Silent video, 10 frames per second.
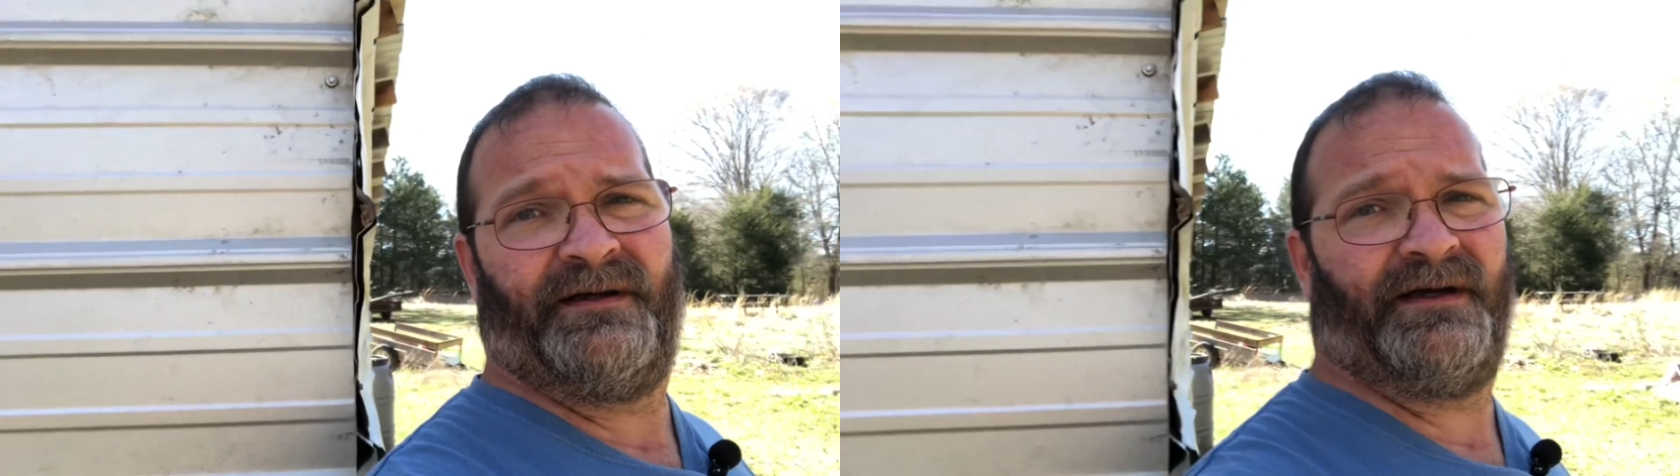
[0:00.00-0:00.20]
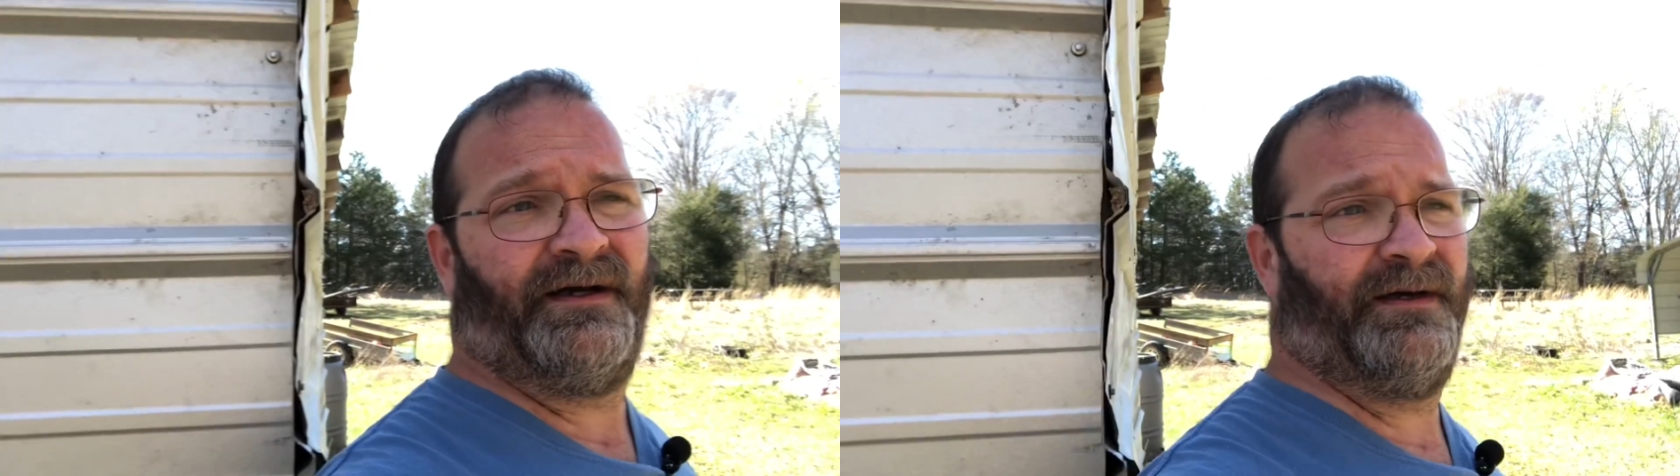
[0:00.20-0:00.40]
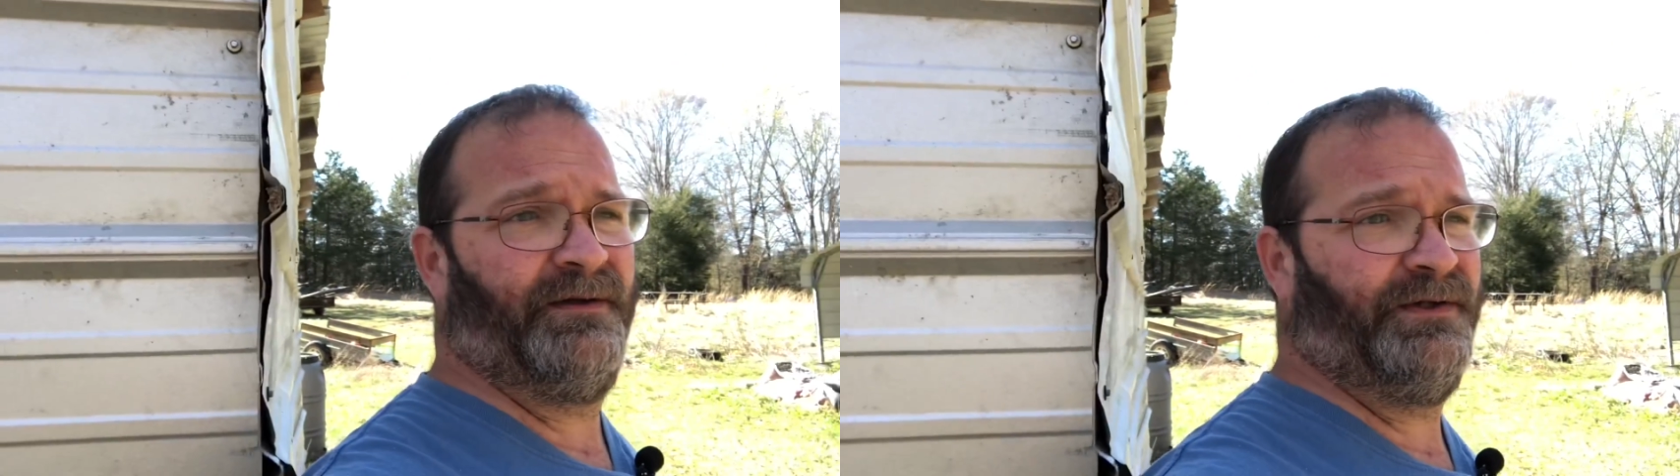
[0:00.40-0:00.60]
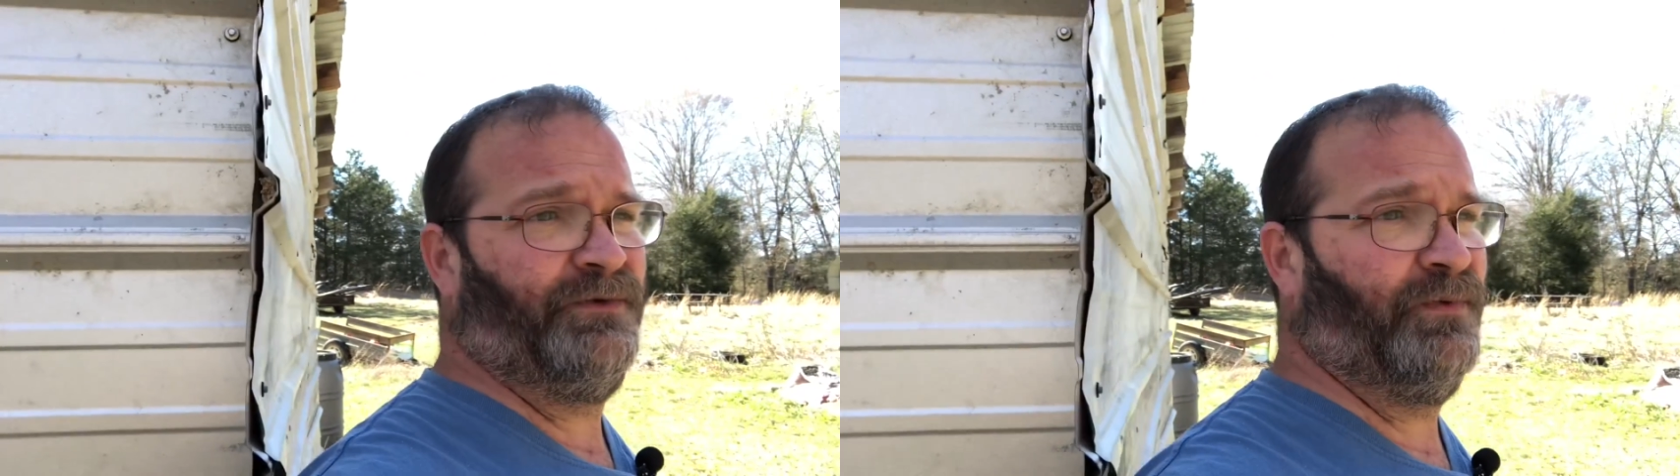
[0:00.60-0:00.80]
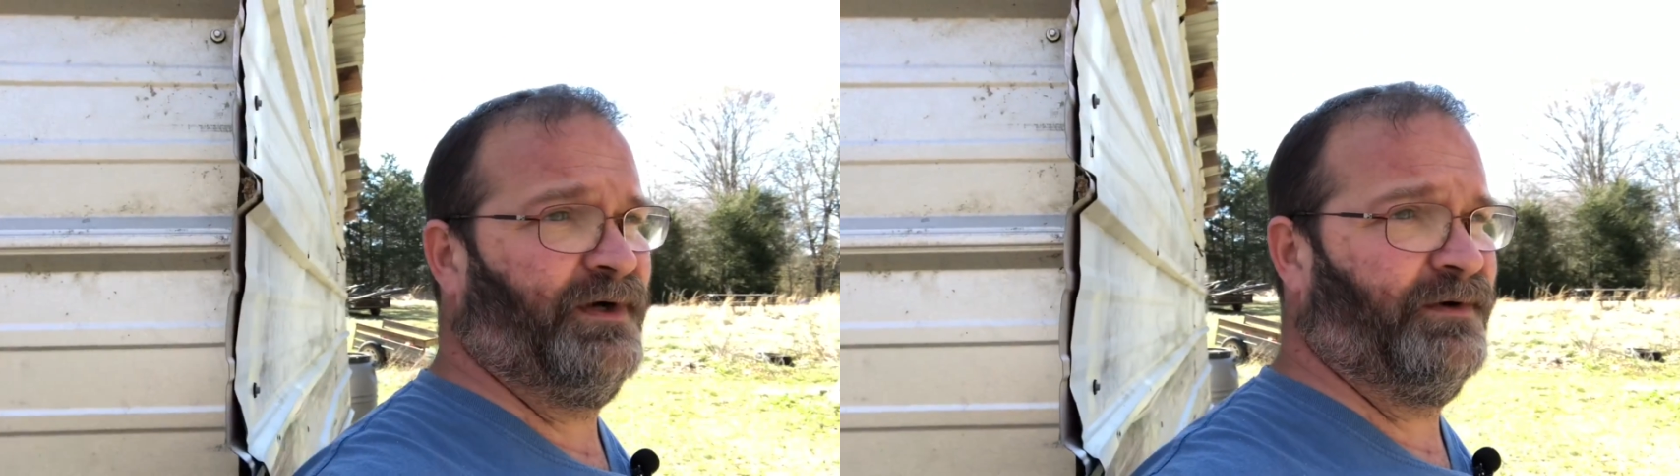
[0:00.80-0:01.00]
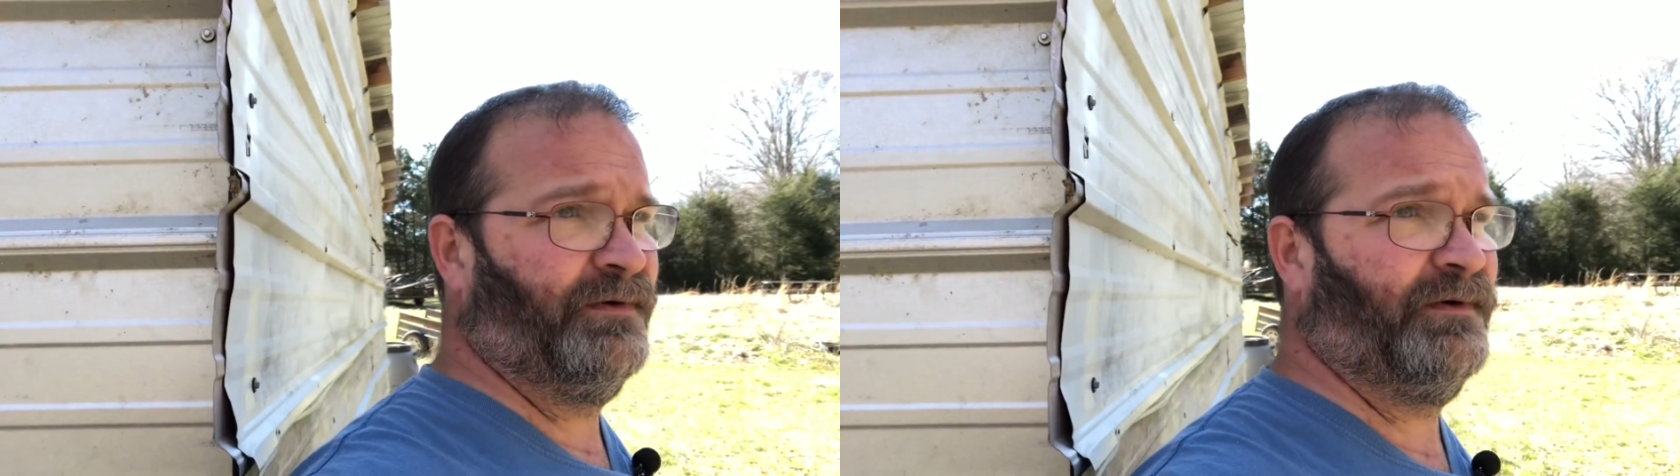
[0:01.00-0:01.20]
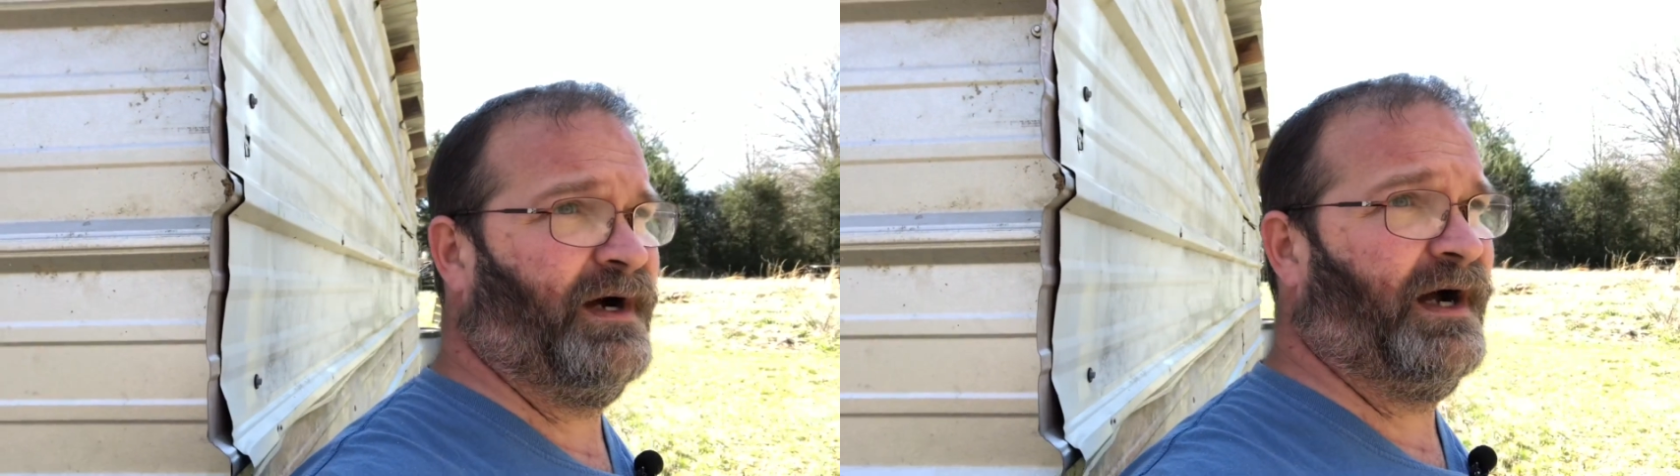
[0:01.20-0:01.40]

uh, you will